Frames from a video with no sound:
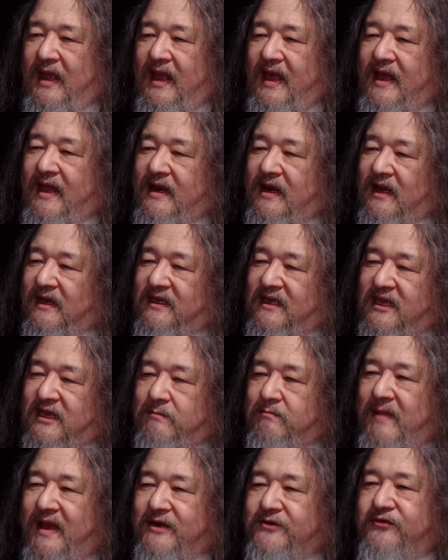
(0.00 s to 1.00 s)
And a
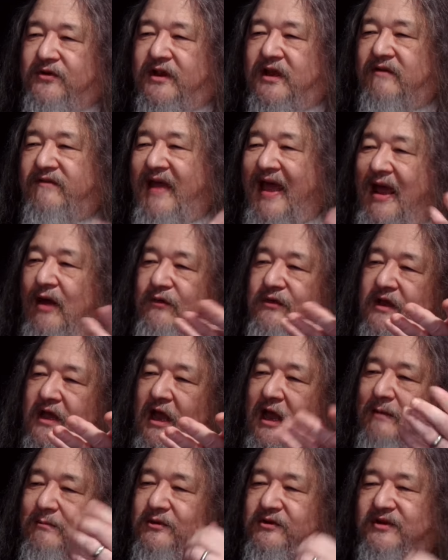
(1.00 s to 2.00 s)
key metric of how the
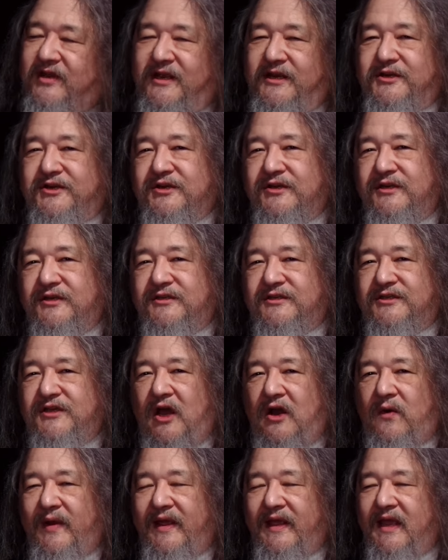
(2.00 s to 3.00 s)
computation is
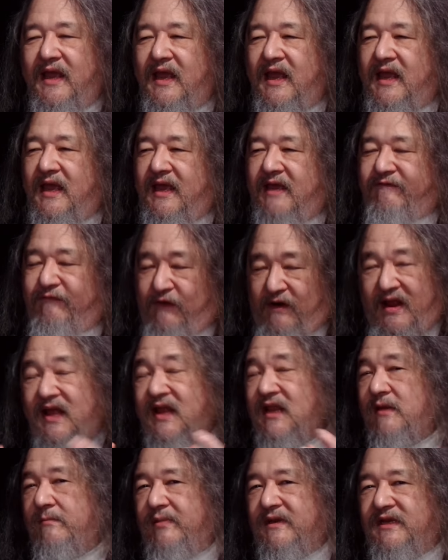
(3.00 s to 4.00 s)
going for
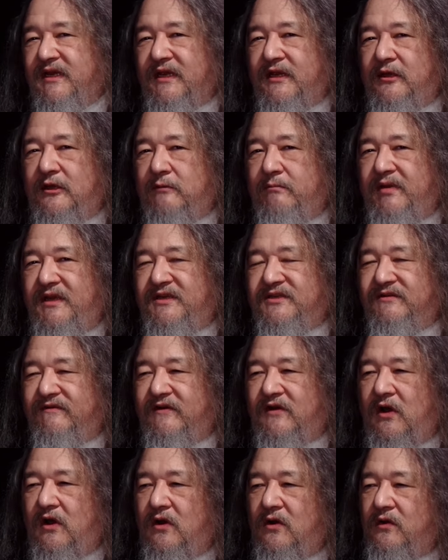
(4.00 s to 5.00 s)
any particular piece
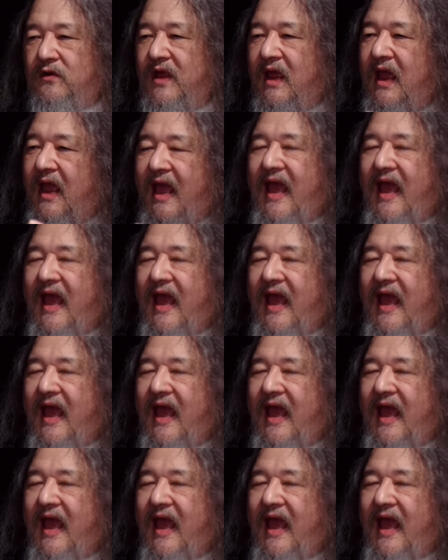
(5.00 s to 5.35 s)
of code,